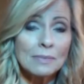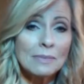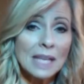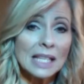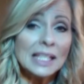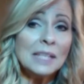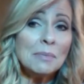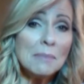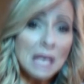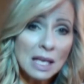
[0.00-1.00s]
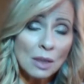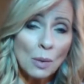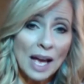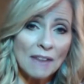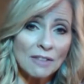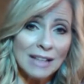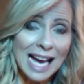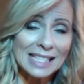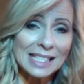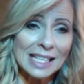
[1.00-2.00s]
lead me in the way
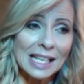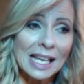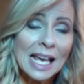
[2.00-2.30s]
everlasting.